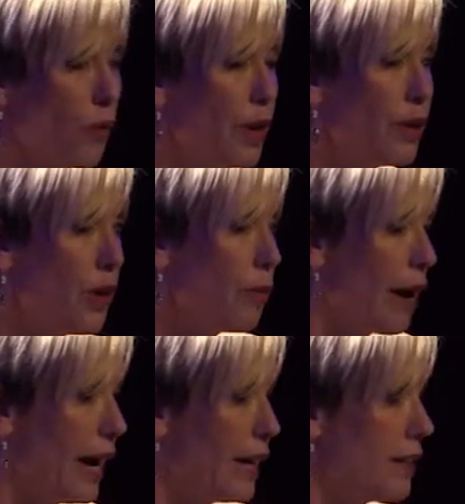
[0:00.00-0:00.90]
We don't know,
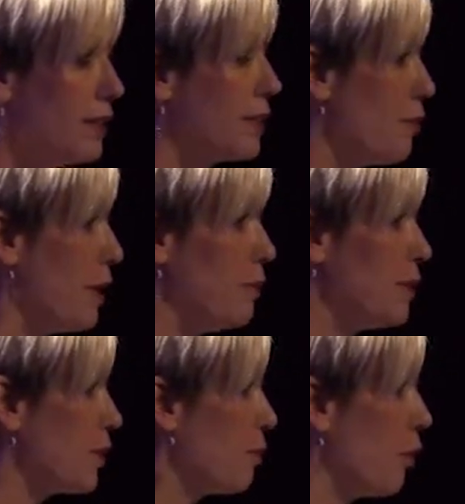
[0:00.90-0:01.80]
Ryan. Some
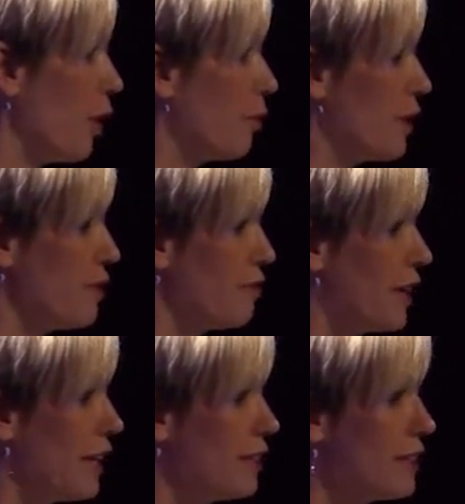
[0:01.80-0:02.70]
babies are born with
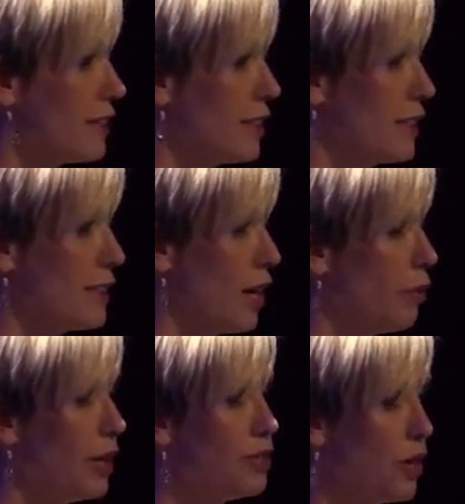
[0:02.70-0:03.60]
different illnesses, and
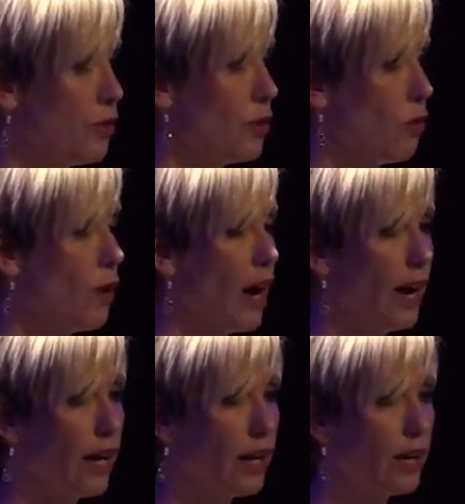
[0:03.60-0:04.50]
we don't know
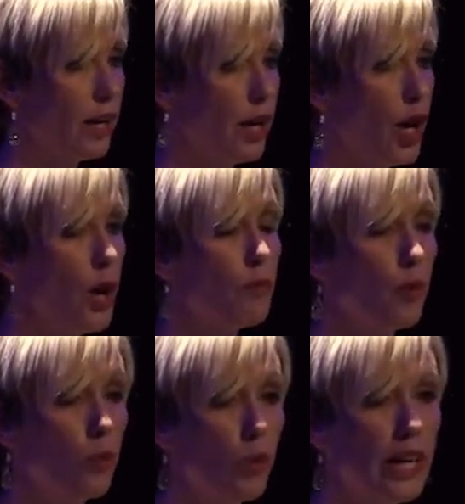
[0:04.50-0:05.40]
why.
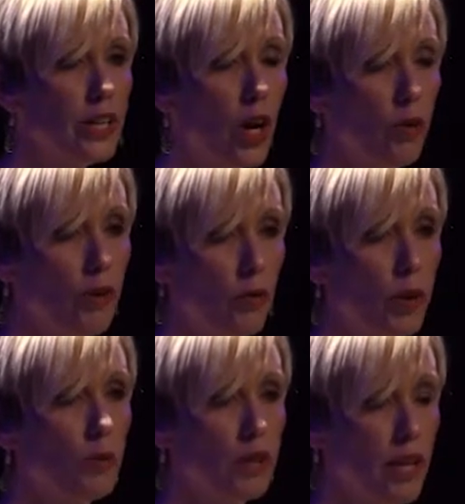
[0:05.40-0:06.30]
But we know that
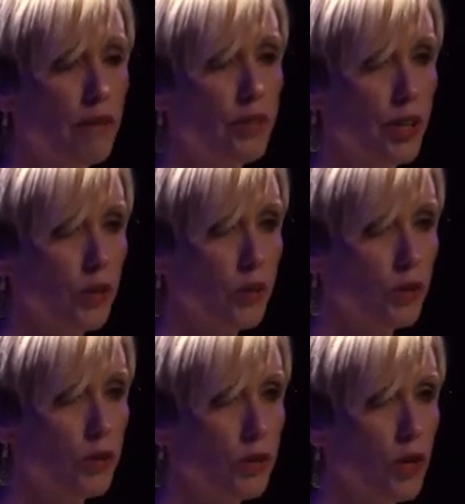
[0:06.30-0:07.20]
we will love you.
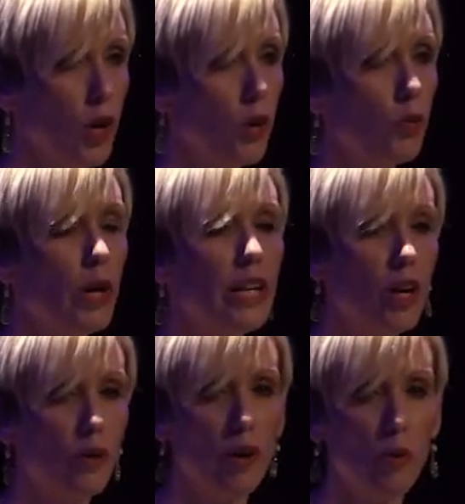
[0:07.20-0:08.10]
We
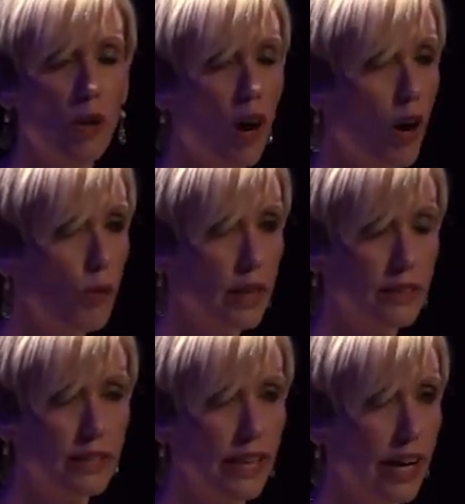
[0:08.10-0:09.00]
know that we'll
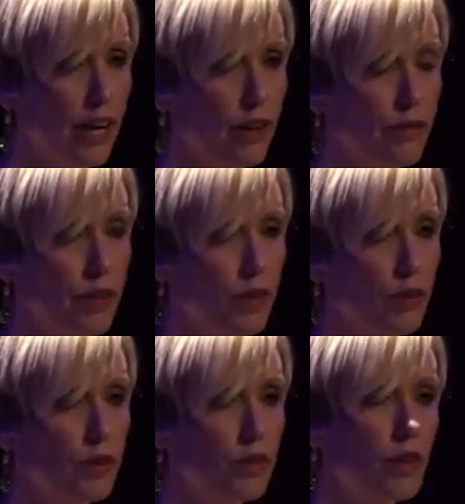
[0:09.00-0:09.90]
always take care of
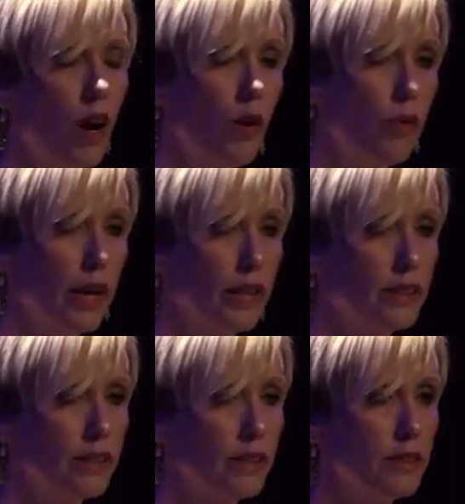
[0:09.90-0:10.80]
you,
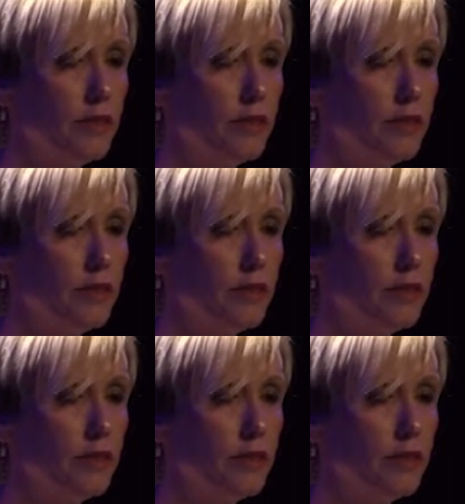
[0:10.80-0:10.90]
always.